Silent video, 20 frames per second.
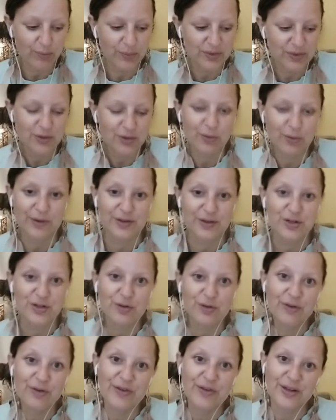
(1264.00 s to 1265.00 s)
call it the
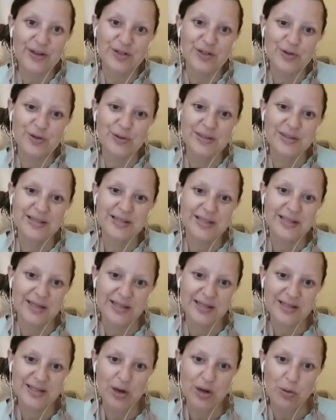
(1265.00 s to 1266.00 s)
terrific twos instead of the
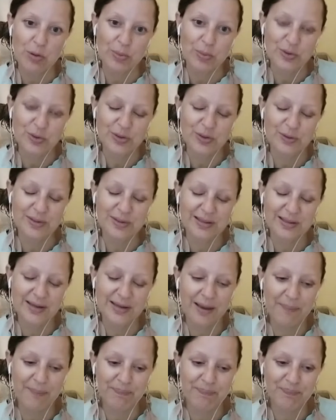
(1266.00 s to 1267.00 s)
terrible twos, and
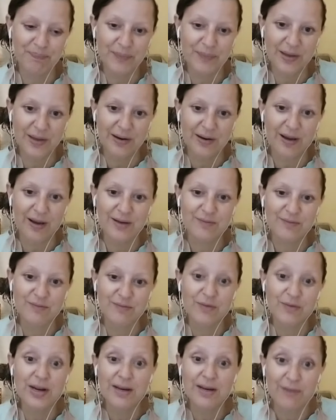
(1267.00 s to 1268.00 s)
I
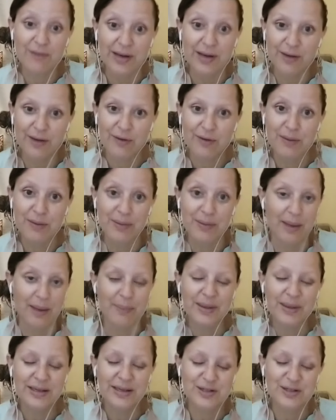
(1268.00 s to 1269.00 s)
really, really agree with that.
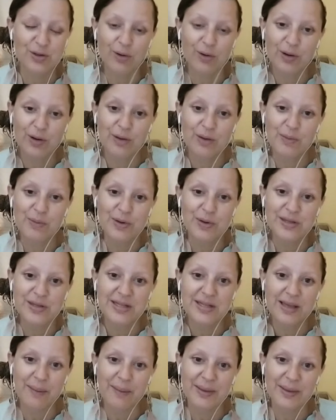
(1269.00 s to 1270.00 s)
Being in a toddler community,
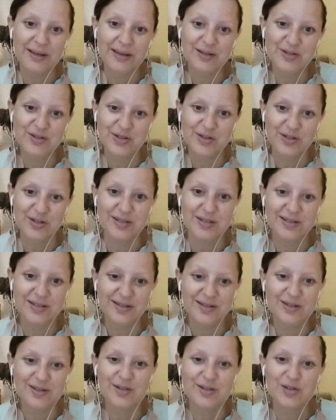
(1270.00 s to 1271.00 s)
I mean, it's just
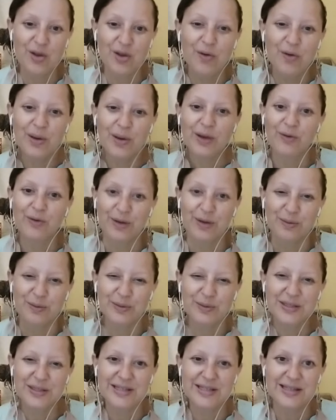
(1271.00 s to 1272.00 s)
so incredible to
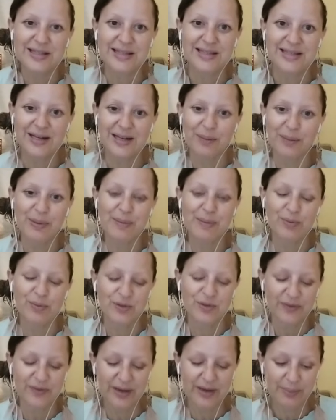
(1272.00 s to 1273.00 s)
see these little people
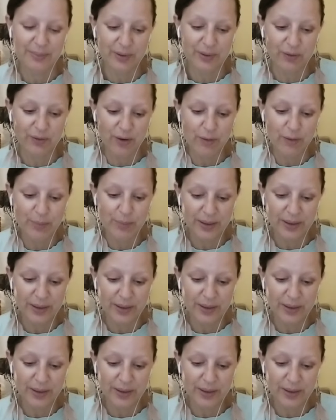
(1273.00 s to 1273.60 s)
develop and grow. But